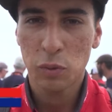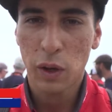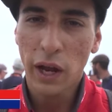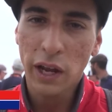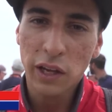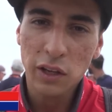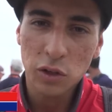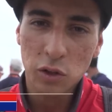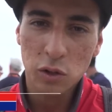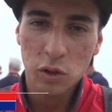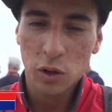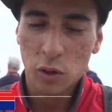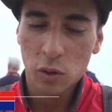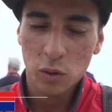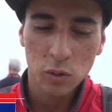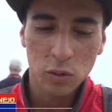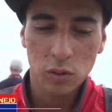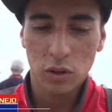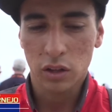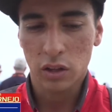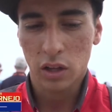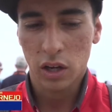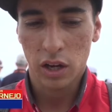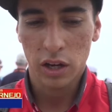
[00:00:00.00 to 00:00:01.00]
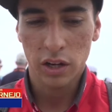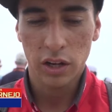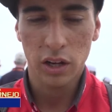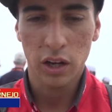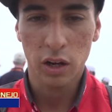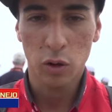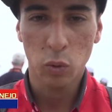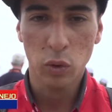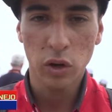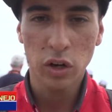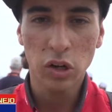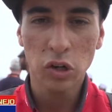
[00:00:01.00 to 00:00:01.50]
bike, you know, kind
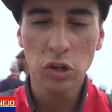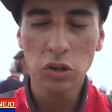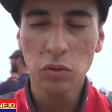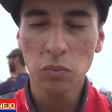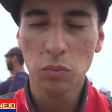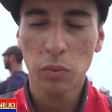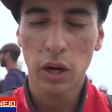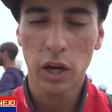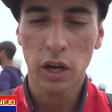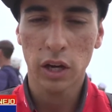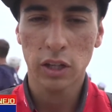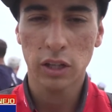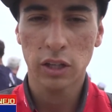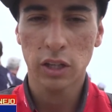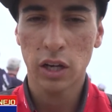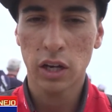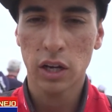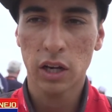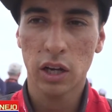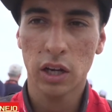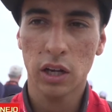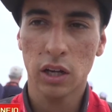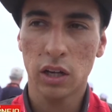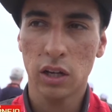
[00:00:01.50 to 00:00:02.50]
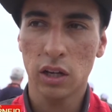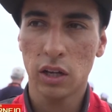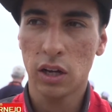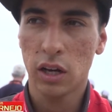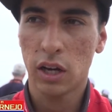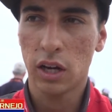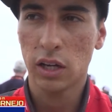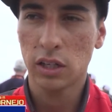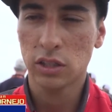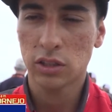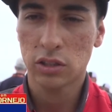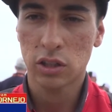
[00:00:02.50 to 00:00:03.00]
of weird, but then
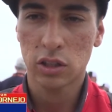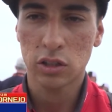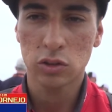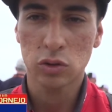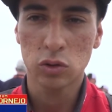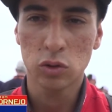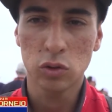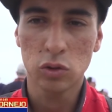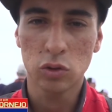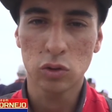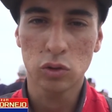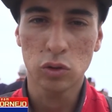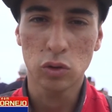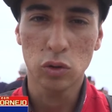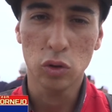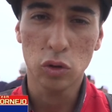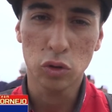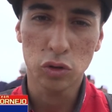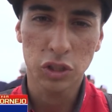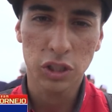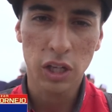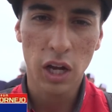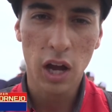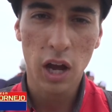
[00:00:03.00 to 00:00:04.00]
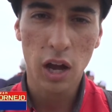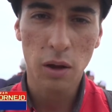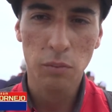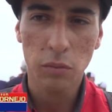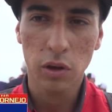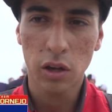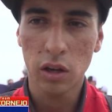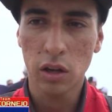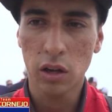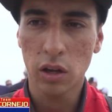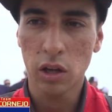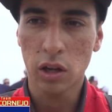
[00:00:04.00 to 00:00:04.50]
I start to lose up
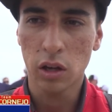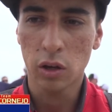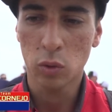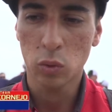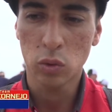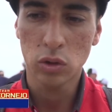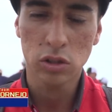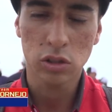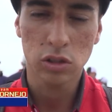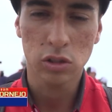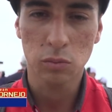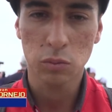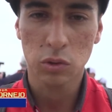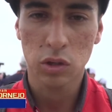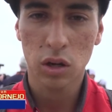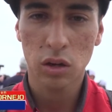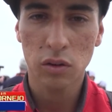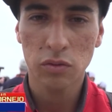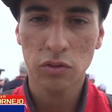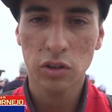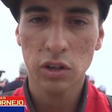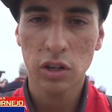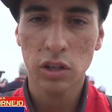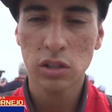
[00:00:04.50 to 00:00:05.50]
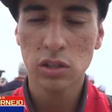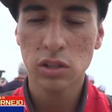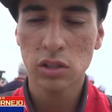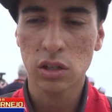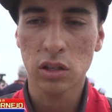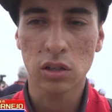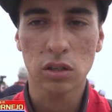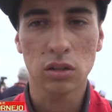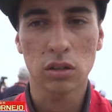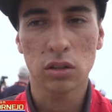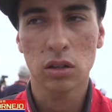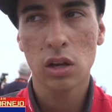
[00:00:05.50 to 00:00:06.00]
and win some confidence,
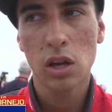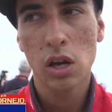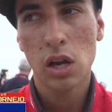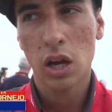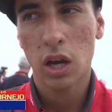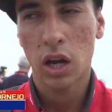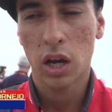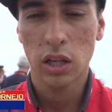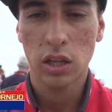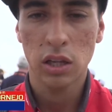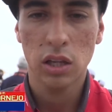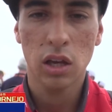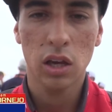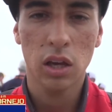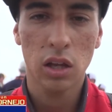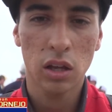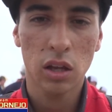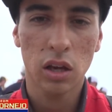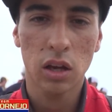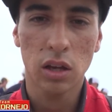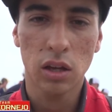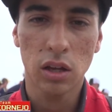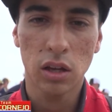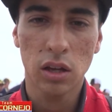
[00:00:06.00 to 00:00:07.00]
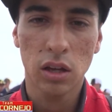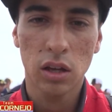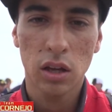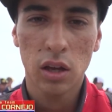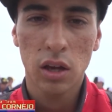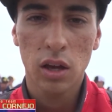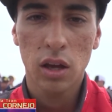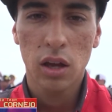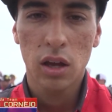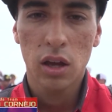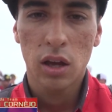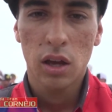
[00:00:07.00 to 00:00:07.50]
and at the end
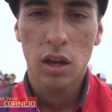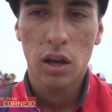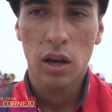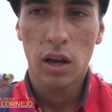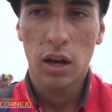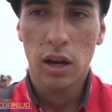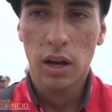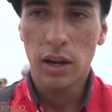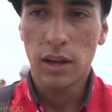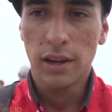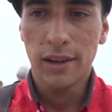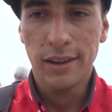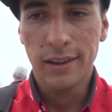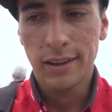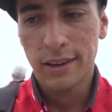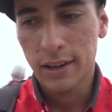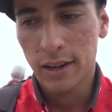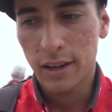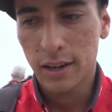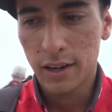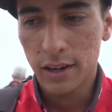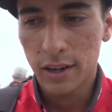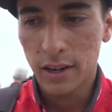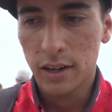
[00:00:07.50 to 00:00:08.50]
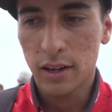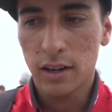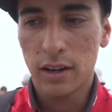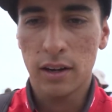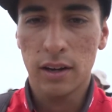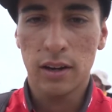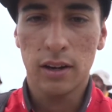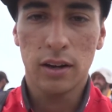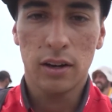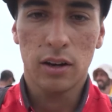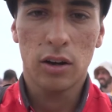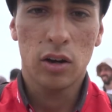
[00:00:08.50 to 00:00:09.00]
I kind
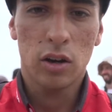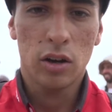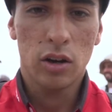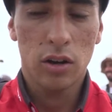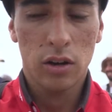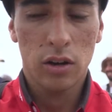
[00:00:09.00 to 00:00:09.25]
of